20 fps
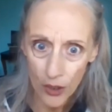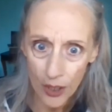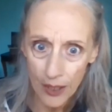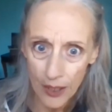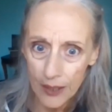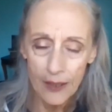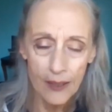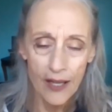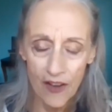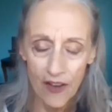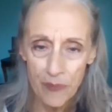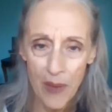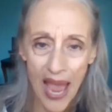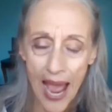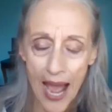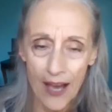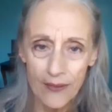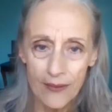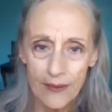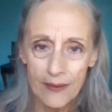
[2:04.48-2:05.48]
of math.
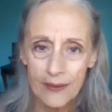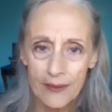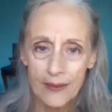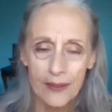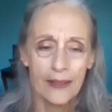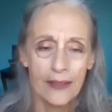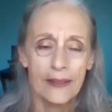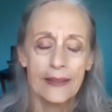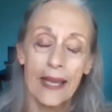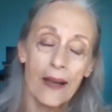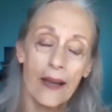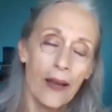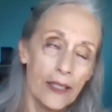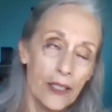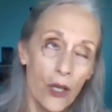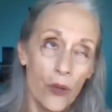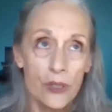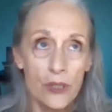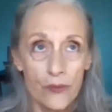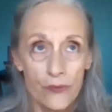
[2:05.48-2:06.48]
Now, I know it's a
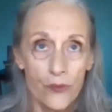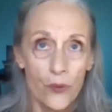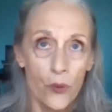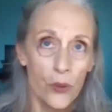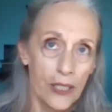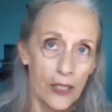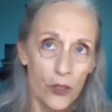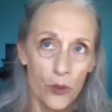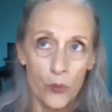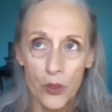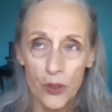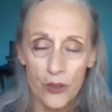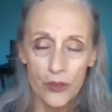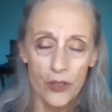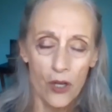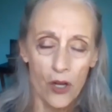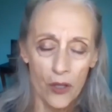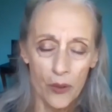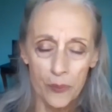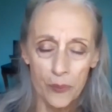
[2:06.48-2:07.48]
four-letter word and all,
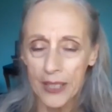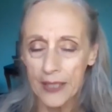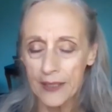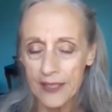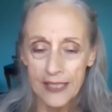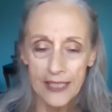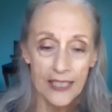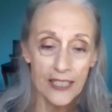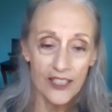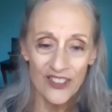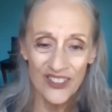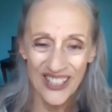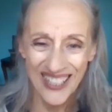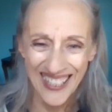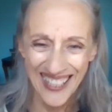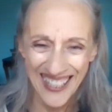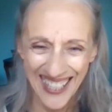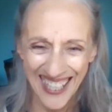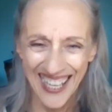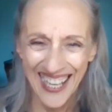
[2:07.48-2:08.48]
but still,
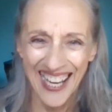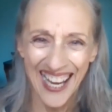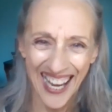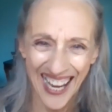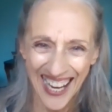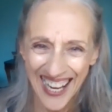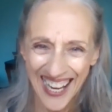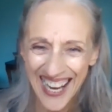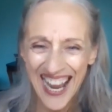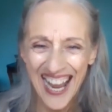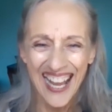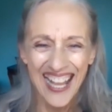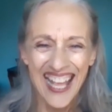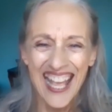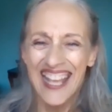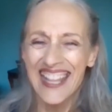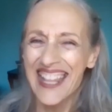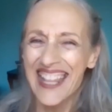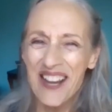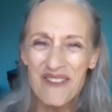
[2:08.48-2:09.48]

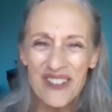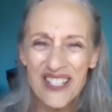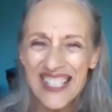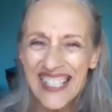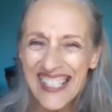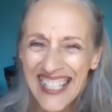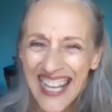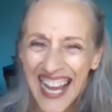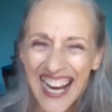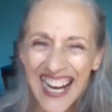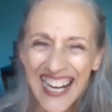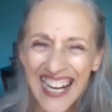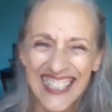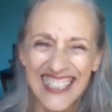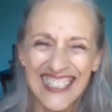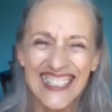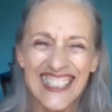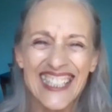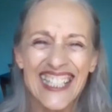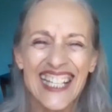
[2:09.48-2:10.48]
they were
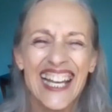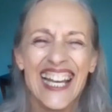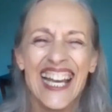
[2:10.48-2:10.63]
scared.